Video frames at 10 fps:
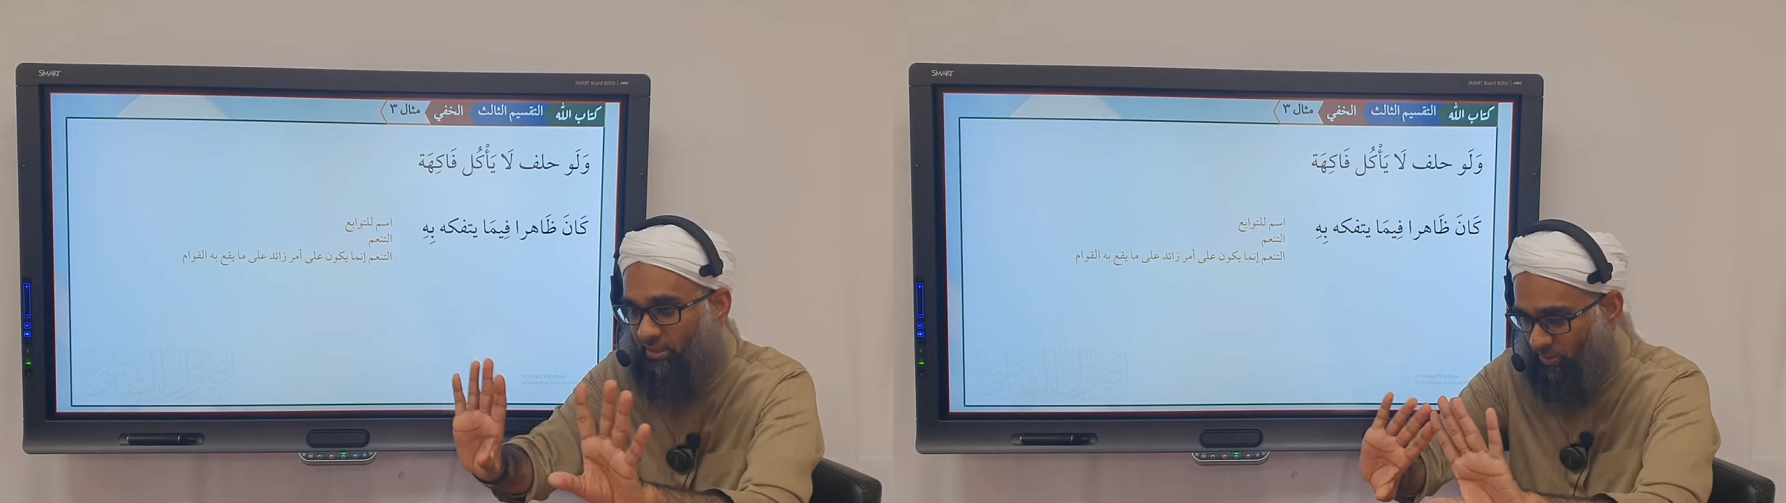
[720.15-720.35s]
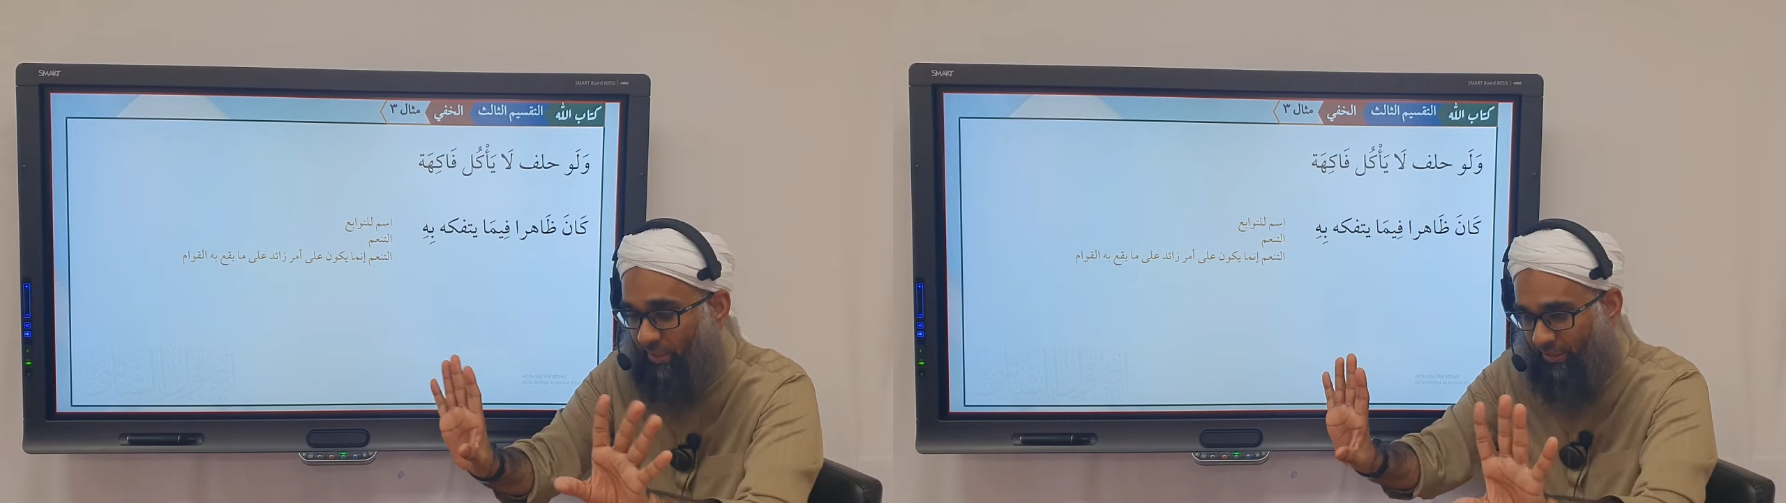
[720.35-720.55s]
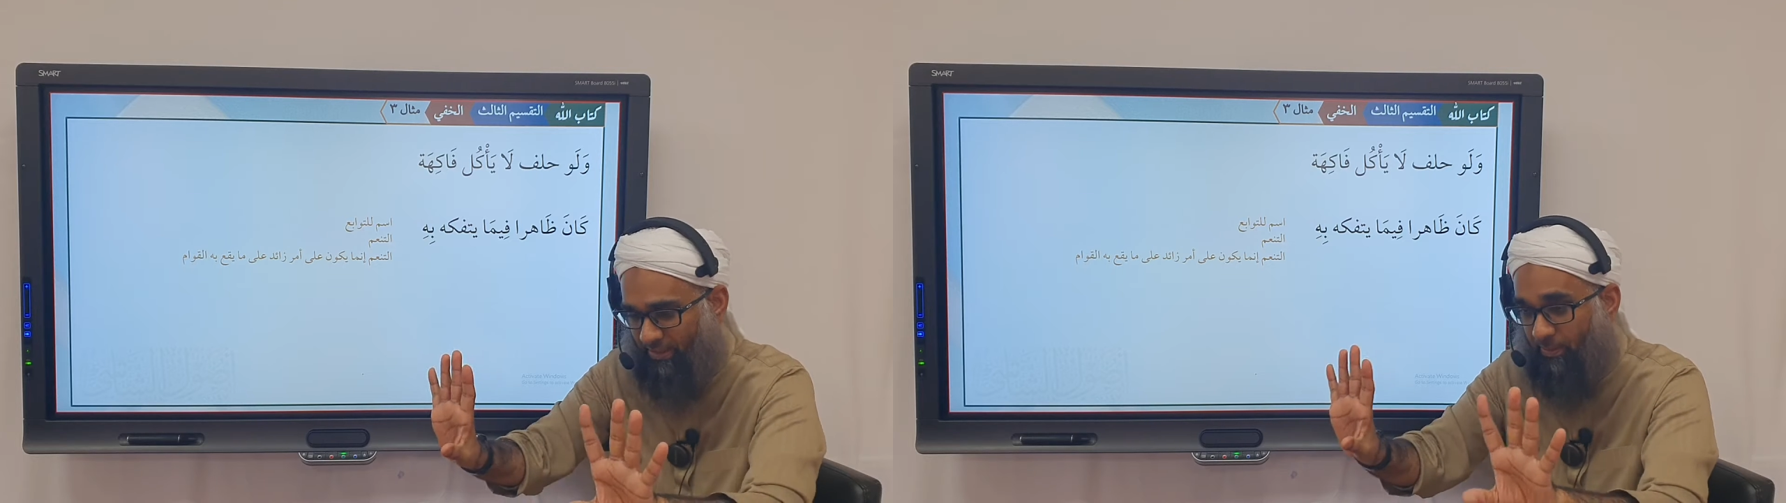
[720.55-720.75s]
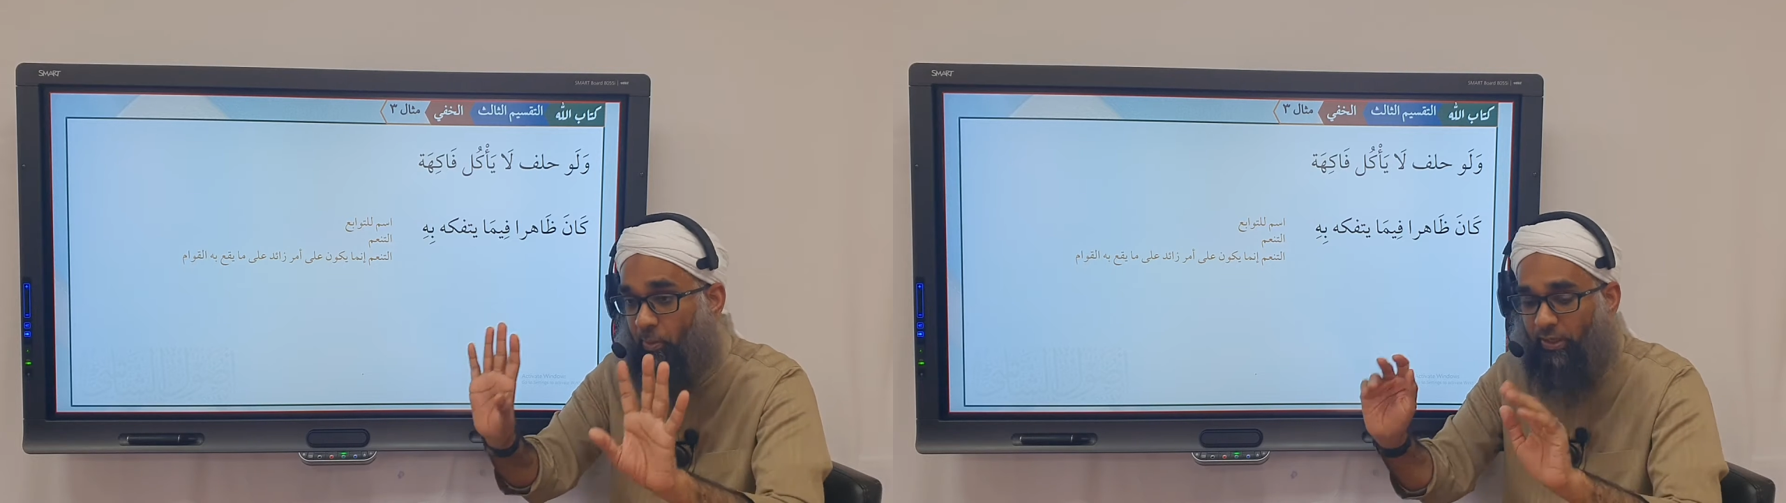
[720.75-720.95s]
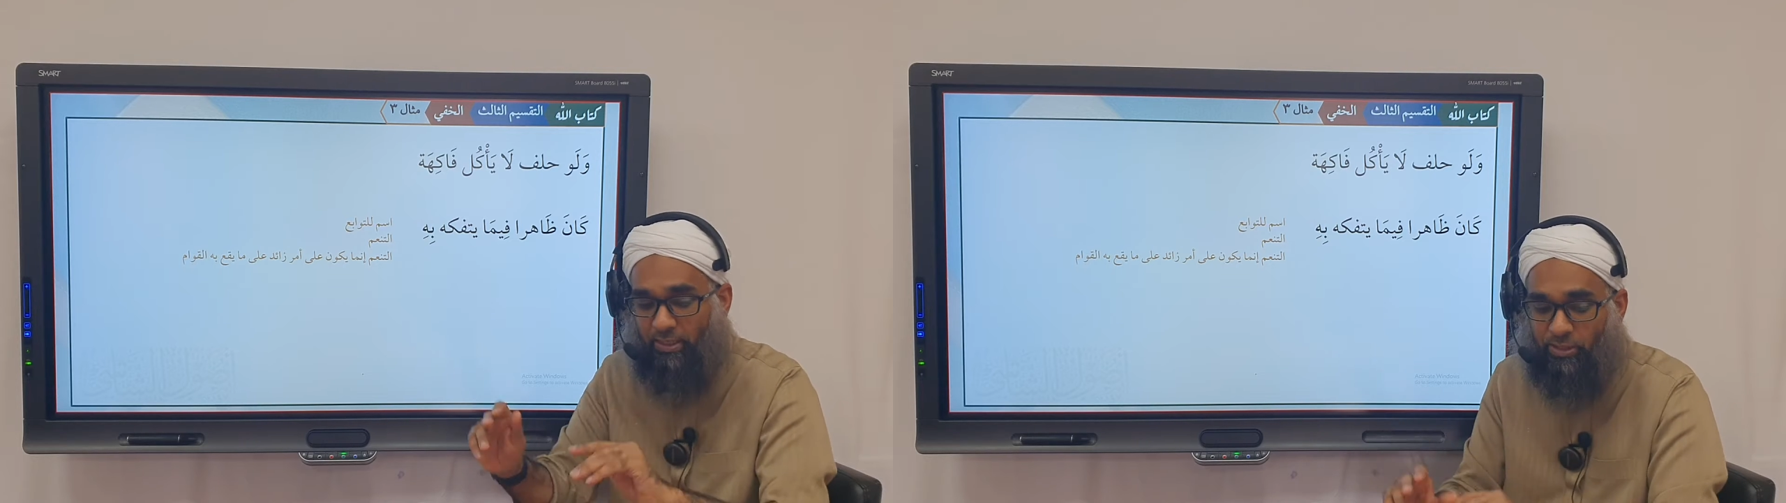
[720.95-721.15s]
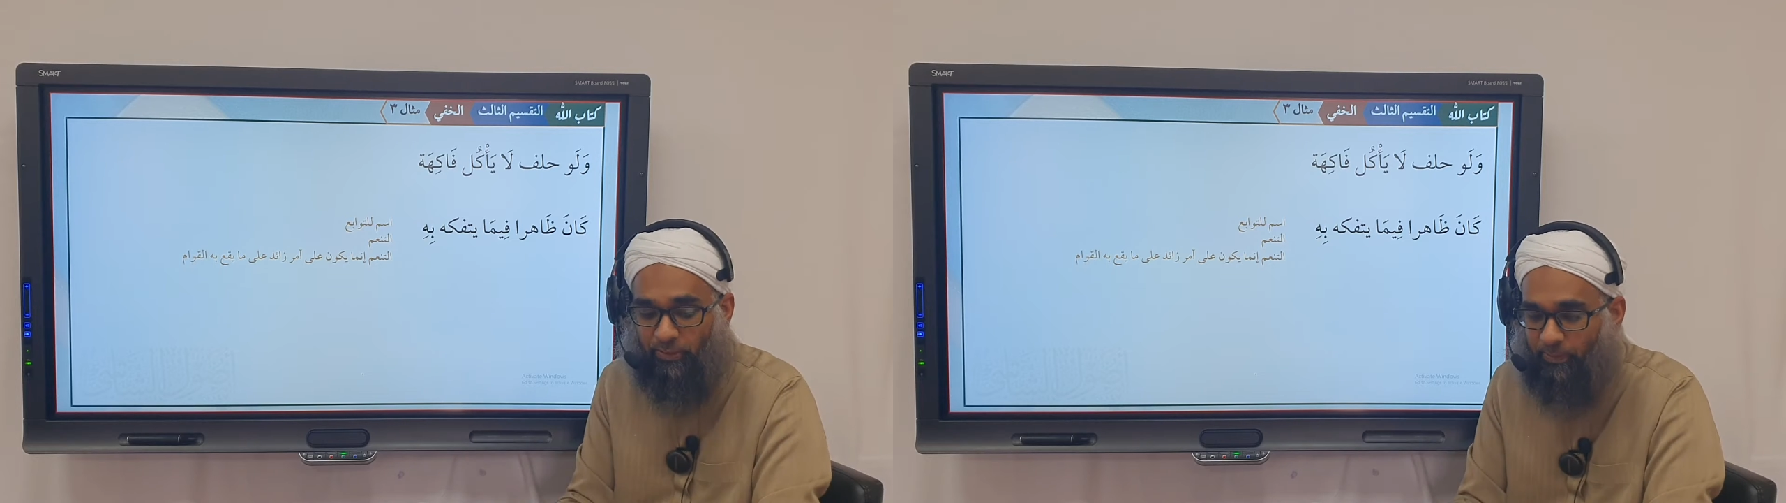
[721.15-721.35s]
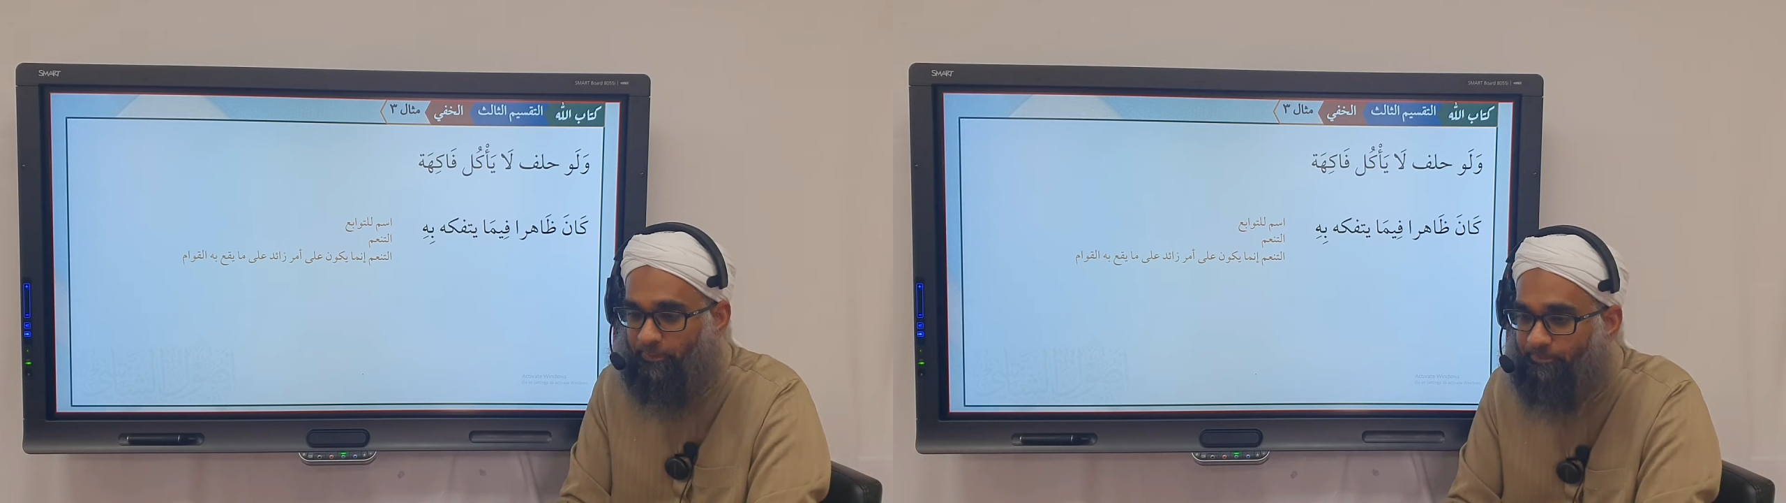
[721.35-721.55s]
Let's say English. I don't eat dessert.